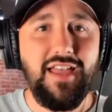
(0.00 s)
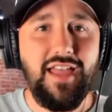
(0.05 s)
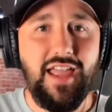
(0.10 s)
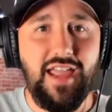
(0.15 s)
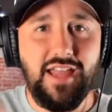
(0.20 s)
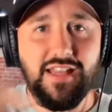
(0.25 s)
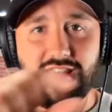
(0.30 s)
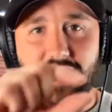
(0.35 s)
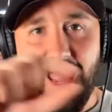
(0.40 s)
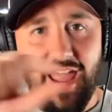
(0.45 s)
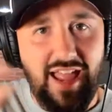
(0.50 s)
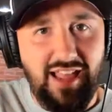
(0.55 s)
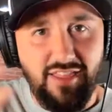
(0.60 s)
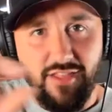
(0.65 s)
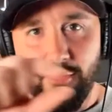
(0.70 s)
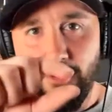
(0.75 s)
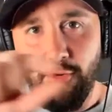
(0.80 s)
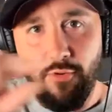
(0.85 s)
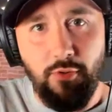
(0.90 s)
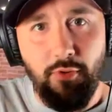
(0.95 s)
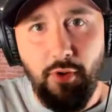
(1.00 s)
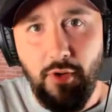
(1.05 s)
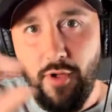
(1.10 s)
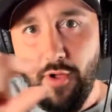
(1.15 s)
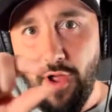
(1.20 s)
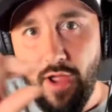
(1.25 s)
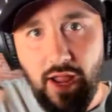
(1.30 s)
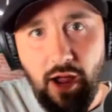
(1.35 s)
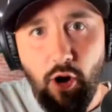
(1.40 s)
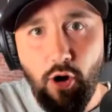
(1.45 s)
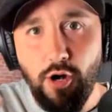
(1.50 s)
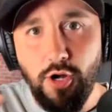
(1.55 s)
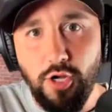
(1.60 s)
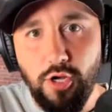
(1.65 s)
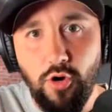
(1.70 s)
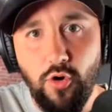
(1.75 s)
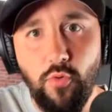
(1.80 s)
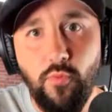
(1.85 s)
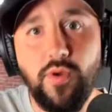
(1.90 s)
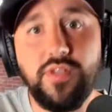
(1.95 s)
and that little
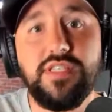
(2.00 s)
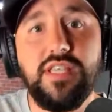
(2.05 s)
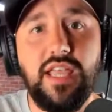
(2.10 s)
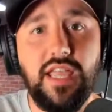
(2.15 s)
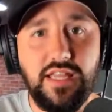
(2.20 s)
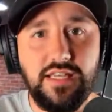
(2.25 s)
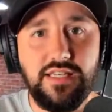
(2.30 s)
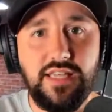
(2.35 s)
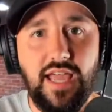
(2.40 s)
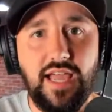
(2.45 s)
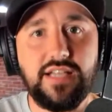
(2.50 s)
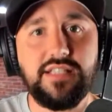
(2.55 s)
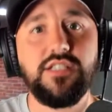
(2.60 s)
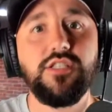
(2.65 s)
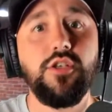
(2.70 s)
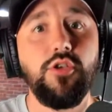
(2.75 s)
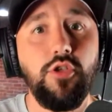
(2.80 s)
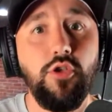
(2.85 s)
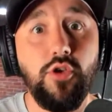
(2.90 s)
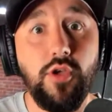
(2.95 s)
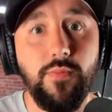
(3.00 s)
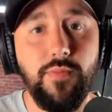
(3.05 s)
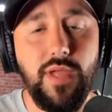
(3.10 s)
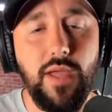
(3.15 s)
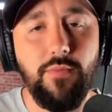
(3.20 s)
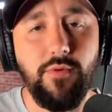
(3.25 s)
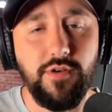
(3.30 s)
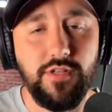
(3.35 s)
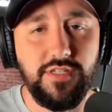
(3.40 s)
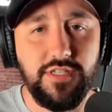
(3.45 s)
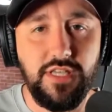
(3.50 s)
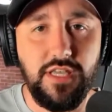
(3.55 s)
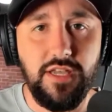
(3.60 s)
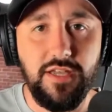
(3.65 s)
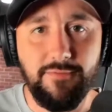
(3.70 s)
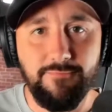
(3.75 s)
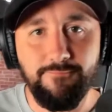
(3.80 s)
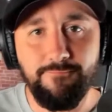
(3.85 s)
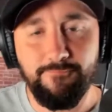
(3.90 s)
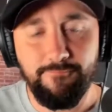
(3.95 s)
article was indexed so you could be able to see it.